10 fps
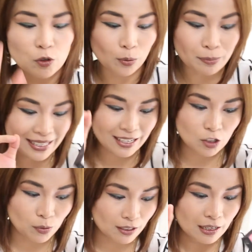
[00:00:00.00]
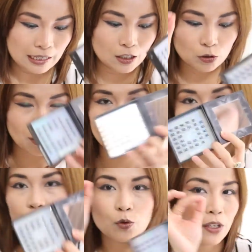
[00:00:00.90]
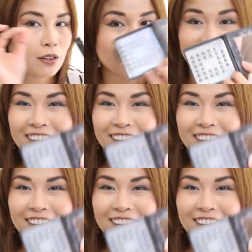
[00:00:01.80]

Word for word: You no more bending, no more, you know, trying to move here and there,